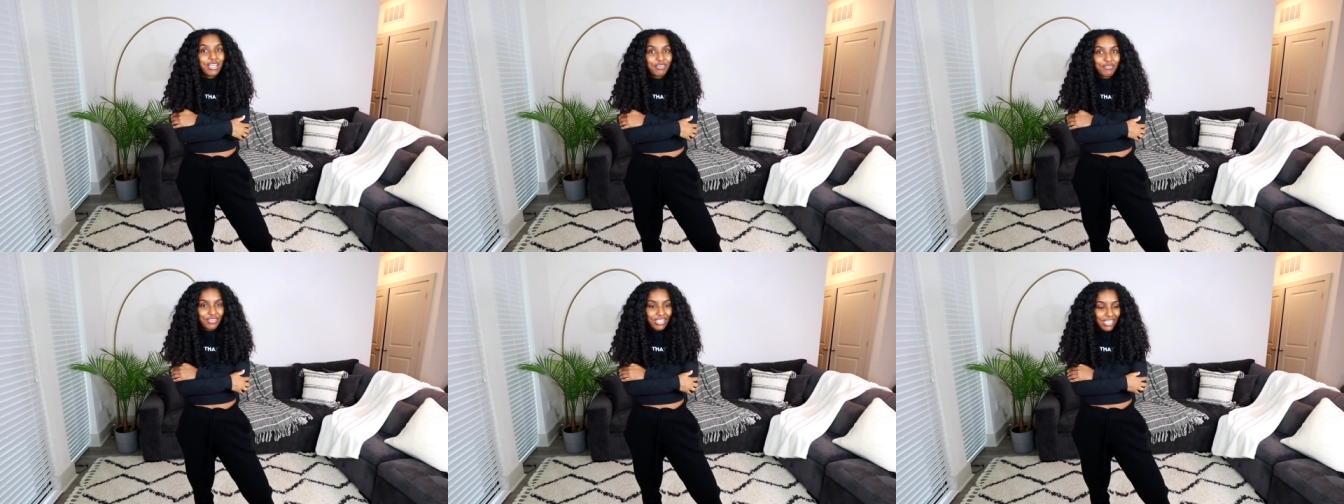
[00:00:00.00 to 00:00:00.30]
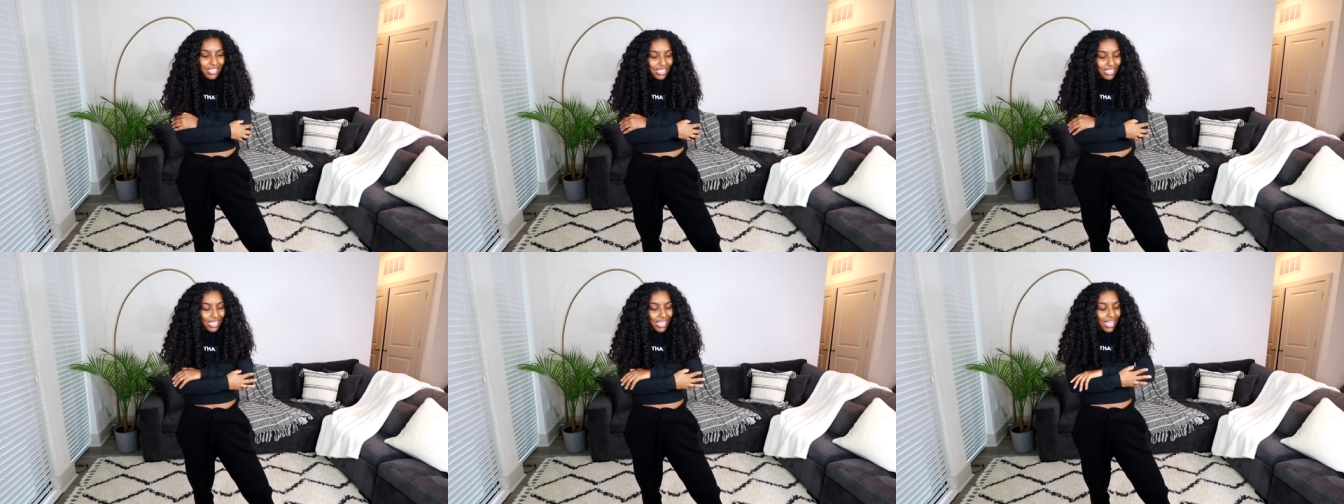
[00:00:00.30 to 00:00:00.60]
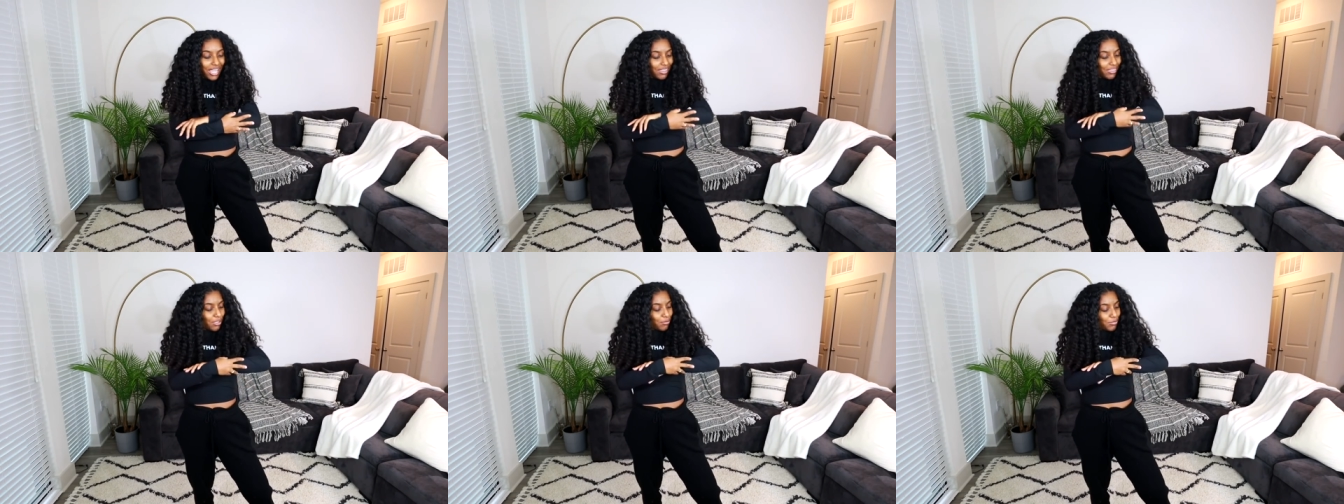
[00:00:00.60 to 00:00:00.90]
love it
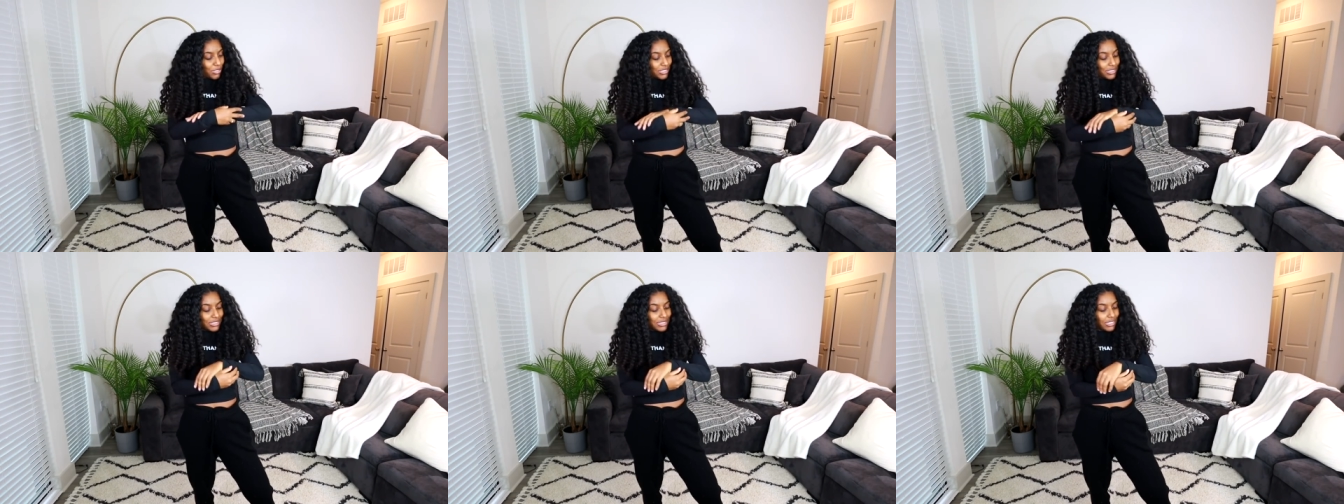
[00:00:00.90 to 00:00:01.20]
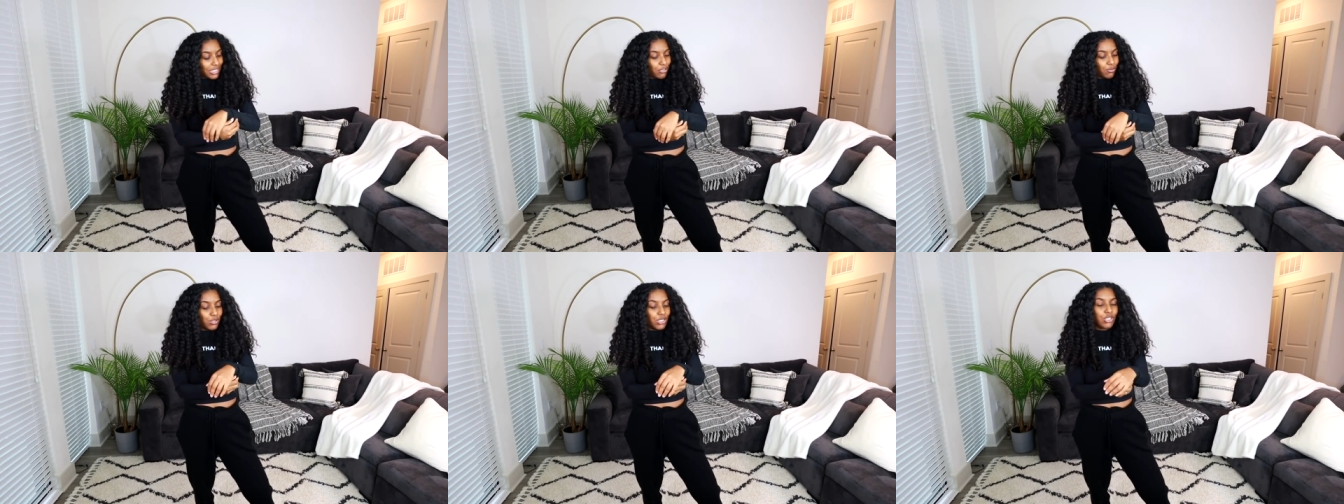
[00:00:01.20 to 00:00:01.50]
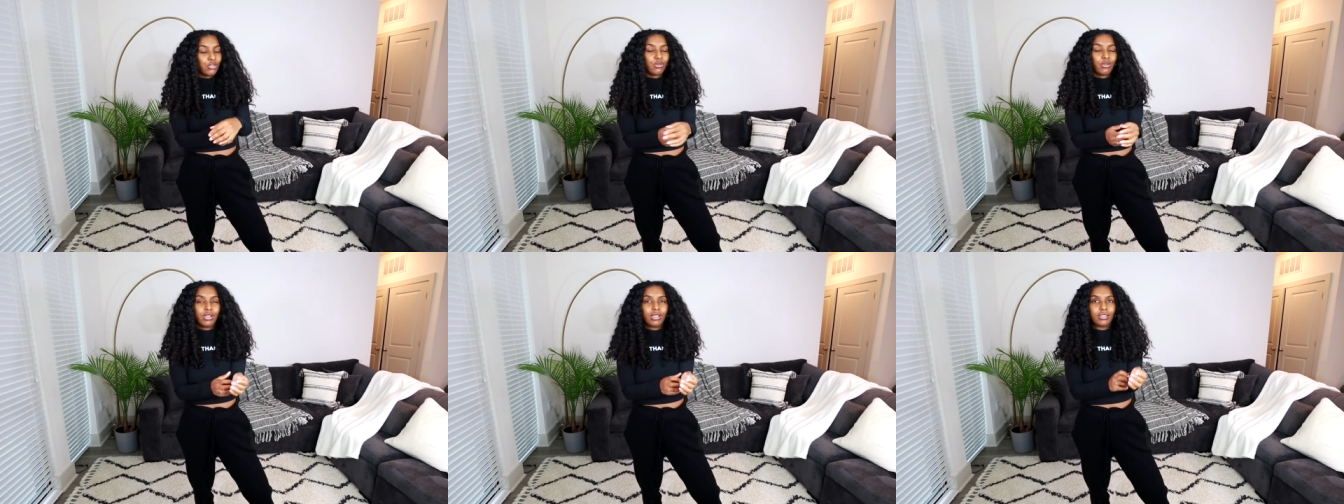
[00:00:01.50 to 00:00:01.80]
the
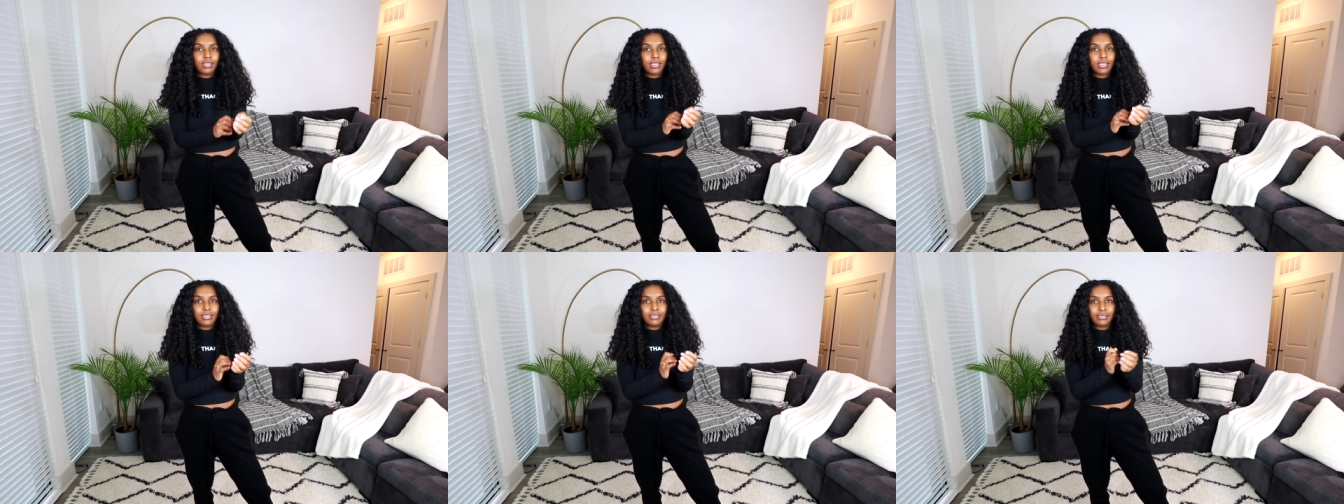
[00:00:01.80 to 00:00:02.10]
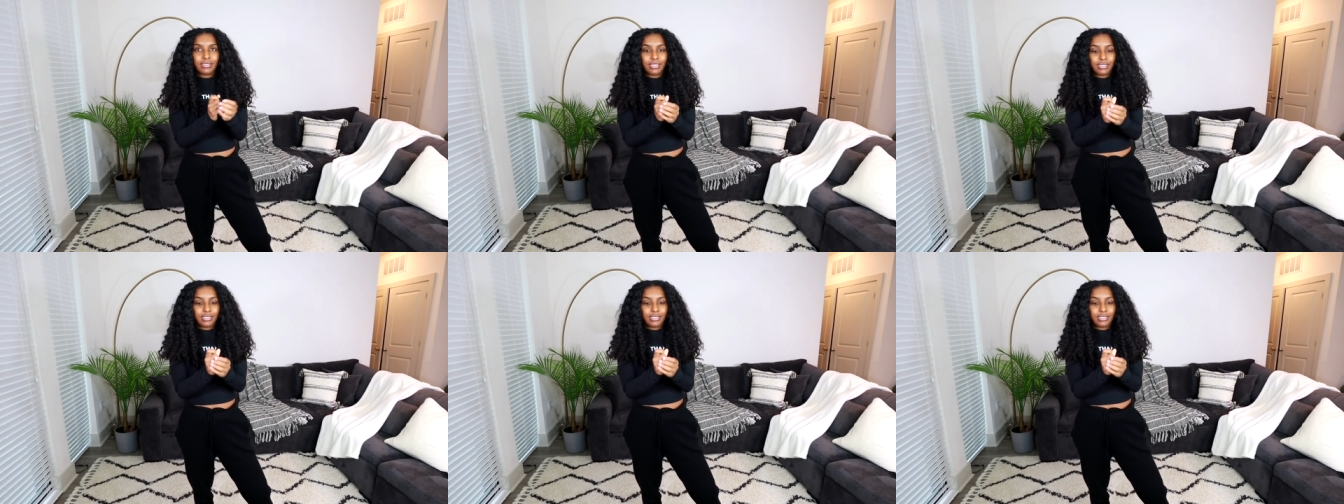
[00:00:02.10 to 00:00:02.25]
material on this